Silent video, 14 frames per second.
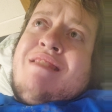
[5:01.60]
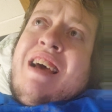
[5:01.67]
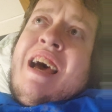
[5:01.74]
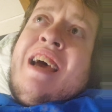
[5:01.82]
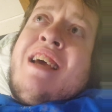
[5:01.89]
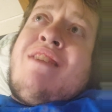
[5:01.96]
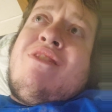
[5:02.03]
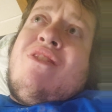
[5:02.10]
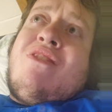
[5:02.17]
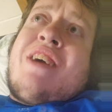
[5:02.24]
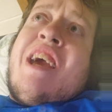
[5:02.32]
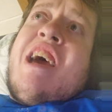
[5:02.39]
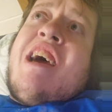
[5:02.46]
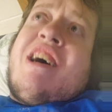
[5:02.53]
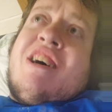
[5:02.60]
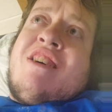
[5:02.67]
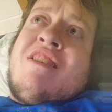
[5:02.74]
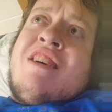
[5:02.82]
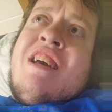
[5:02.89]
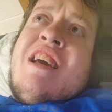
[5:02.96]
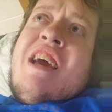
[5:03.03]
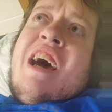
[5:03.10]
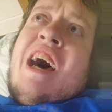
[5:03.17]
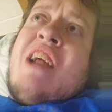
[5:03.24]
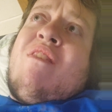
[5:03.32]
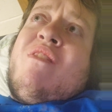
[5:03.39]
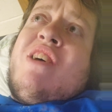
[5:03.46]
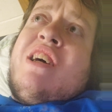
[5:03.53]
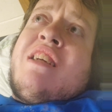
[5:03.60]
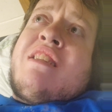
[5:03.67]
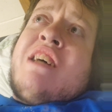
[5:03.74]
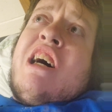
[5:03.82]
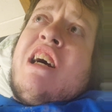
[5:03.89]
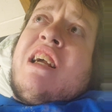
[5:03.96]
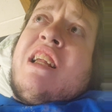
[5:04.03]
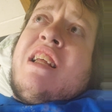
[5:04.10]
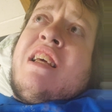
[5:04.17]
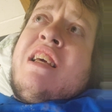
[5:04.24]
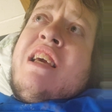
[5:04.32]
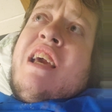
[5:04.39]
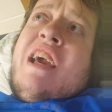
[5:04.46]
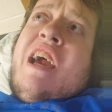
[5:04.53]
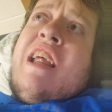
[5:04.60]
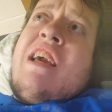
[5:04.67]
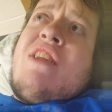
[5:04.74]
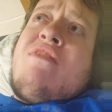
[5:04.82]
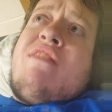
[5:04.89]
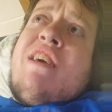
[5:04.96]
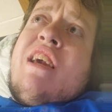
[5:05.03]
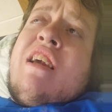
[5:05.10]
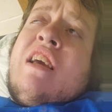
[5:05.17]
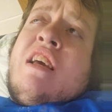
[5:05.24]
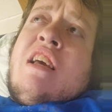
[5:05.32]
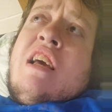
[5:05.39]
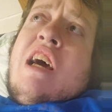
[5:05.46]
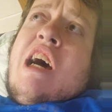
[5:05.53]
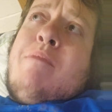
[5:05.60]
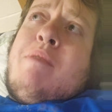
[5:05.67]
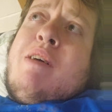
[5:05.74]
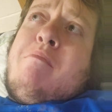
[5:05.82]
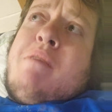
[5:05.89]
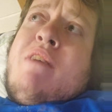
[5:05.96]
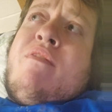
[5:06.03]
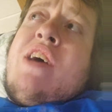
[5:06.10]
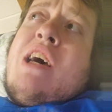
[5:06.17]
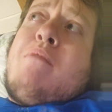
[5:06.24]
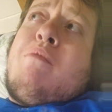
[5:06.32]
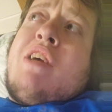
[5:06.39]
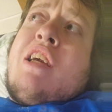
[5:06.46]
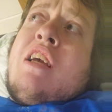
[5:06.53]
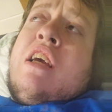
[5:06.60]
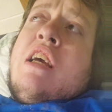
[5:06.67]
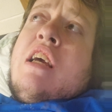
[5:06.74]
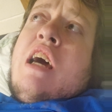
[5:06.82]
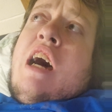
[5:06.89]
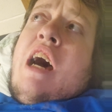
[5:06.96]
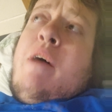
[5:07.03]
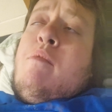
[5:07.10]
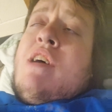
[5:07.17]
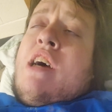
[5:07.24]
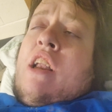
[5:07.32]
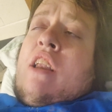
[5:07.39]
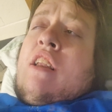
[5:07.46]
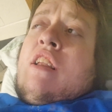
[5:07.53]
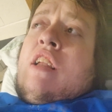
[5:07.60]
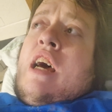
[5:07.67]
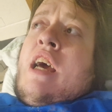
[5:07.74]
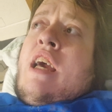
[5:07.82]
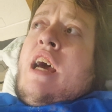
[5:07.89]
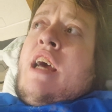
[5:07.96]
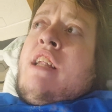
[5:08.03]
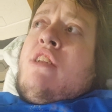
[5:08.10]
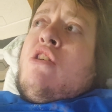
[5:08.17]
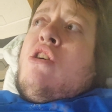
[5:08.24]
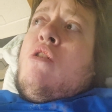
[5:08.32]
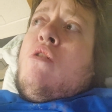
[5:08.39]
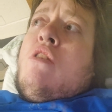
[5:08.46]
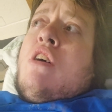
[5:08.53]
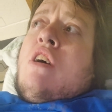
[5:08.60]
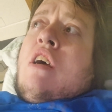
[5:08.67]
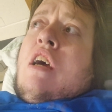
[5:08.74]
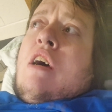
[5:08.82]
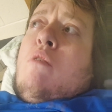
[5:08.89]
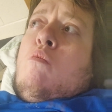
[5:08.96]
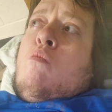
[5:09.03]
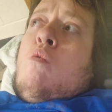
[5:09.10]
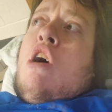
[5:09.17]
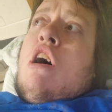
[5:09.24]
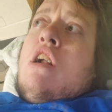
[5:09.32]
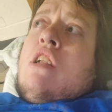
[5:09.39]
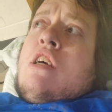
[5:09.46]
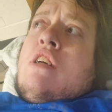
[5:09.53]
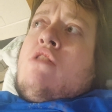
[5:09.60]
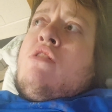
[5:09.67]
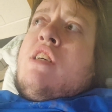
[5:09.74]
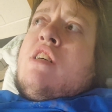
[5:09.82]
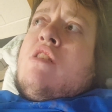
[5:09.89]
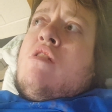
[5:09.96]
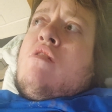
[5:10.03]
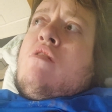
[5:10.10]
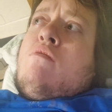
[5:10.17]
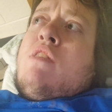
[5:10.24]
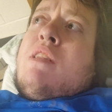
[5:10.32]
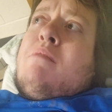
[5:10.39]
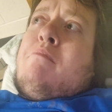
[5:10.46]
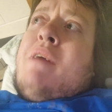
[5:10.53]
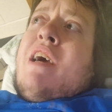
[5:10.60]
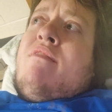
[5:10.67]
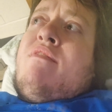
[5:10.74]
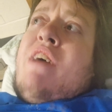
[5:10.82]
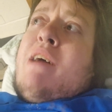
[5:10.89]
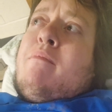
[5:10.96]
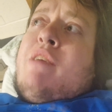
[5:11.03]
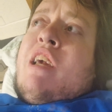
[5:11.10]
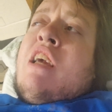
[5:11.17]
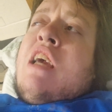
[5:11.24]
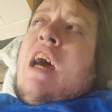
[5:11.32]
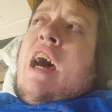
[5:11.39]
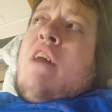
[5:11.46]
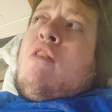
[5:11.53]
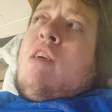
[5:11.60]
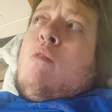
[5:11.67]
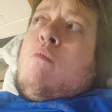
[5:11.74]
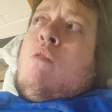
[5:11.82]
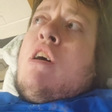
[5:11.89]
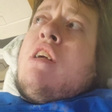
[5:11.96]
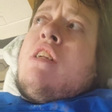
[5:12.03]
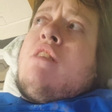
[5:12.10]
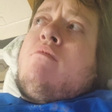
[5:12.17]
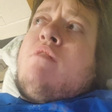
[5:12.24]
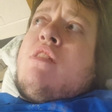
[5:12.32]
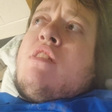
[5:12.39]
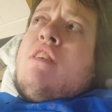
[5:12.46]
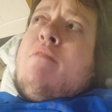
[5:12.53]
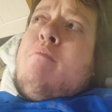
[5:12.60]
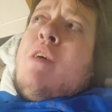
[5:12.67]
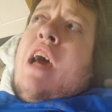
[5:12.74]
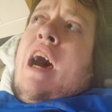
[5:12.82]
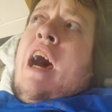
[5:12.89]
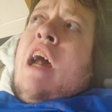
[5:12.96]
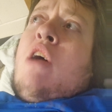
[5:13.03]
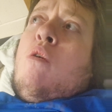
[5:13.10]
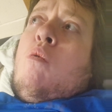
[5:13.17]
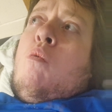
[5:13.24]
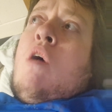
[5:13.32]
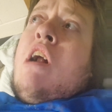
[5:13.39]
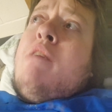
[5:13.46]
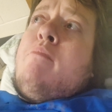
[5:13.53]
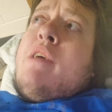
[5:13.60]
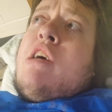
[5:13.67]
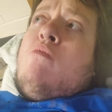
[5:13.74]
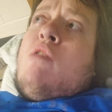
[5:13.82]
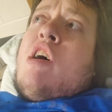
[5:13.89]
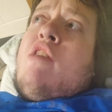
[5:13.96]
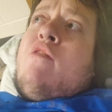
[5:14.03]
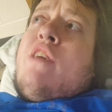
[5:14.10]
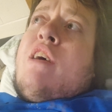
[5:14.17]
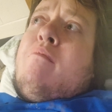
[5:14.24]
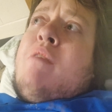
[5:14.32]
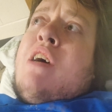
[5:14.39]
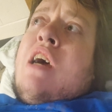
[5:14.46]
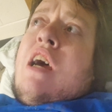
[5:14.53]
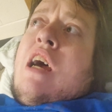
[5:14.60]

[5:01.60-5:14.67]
I don't care. I don't want to talk anything about my family. I'm done. I, I don't want to deal with my family. I do not want to deal with them. I don't want to be around them.